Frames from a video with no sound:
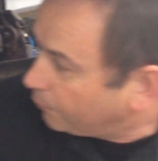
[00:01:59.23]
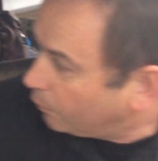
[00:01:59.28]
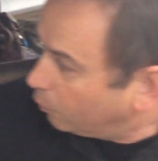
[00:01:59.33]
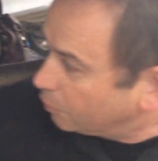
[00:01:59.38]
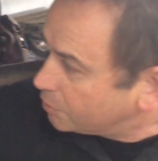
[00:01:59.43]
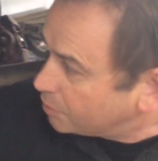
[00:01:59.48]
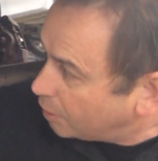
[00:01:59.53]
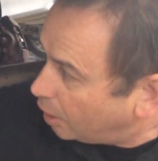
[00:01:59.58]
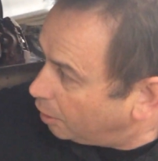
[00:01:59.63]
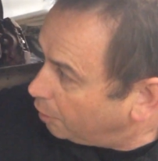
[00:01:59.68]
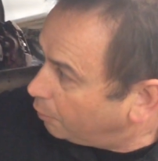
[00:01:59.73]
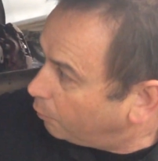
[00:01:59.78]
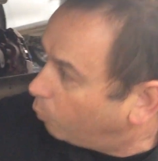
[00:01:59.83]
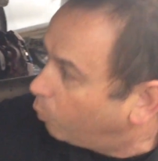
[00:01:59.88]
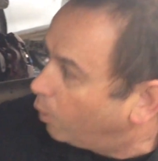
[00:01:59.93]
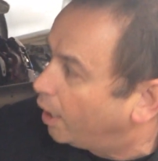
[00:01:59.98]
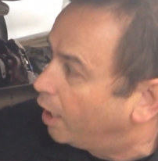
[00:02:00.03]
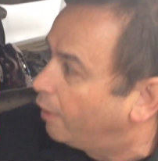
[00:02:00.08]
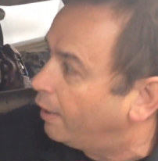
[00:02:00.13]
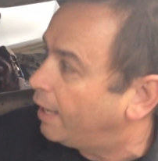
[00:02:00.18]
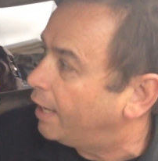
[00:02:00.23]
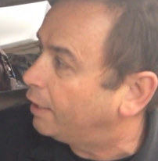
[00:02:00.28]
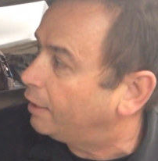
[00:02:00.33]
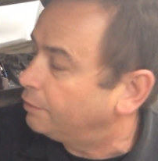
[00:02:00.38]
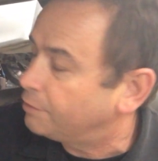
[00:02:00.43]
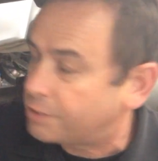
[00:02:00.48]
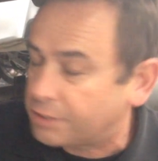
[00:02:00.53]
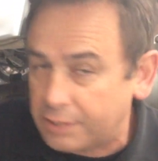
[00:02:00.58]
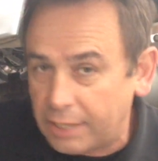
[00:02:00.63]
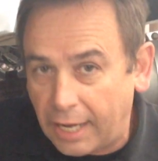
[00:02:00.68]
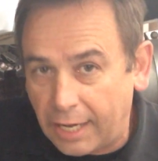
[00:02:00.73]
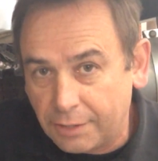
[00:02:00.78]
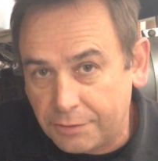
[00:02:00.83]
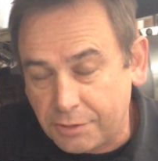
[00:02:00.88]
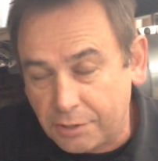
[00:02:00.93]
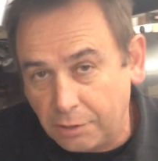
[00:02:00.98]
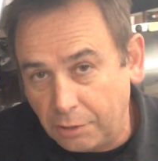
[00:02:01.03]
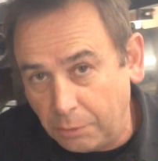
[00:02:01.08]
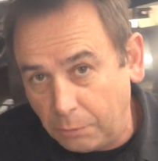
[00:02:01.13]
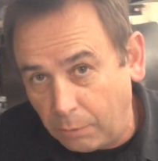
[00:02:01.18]
also wear out and
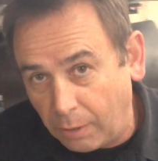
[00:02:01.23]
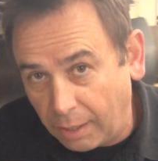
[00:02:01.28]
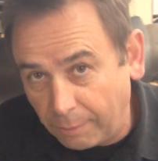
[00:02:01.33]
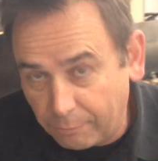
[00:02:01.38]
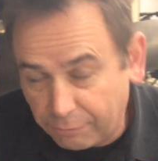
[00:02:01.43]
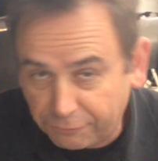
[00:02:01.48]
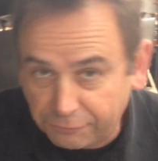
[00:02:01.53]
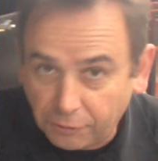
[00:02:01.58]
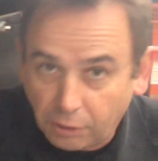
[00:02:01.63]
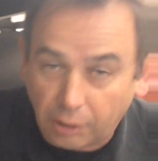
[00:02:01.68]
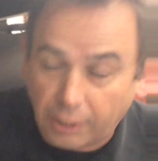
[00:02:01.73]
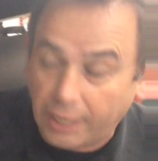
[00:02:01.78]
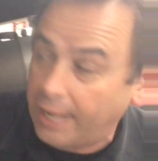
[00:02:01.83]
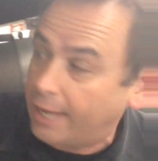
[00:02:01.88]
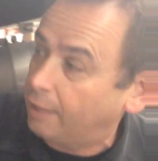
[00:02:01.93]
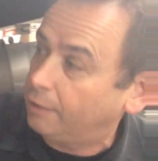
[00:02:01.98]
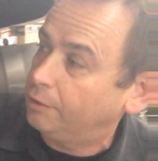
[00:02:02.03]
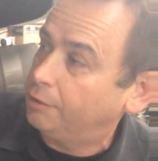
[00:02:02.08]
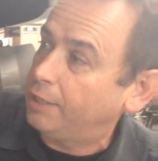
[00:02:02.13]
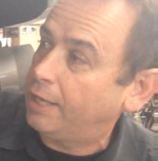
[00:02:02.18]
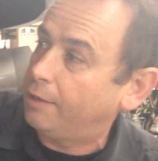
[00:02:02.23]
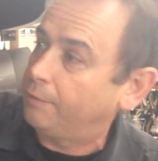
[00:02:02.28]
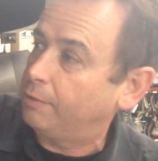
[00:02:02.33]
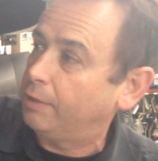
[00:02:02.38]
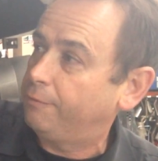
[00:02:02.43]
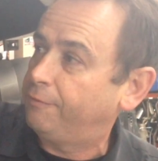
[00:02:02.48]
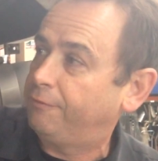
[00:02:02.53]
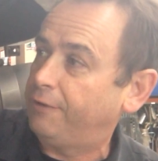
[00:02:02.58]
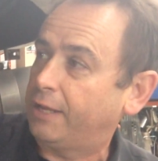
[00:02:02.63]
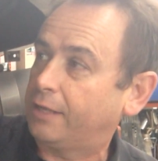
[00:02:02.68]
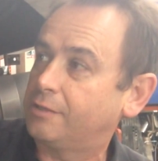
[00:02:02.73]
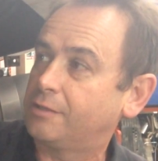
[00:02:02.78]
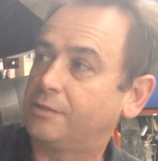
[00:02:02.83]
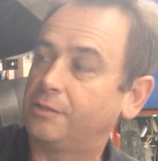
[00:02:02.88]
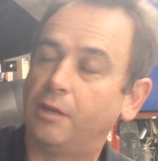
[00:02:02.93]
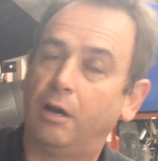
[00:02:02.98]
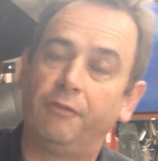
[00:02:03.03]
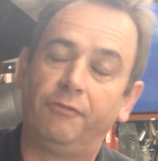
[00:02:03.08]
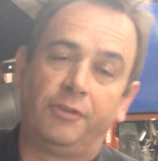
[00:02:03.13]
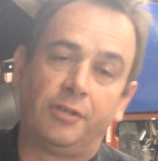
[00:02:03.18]
start to flog out, and that
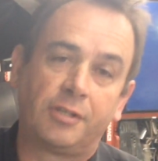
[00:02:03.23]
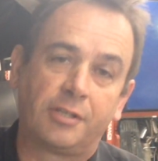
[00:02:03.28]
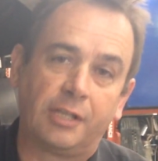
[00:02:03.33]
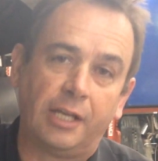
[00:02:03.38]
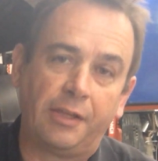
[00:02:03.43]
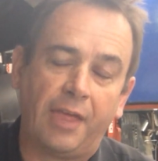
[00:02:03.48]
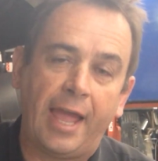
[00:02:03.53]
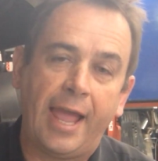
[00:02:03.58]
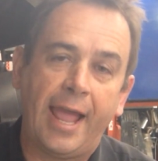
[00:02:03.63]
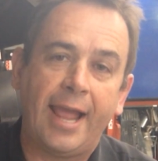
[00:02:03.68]
affects obviously the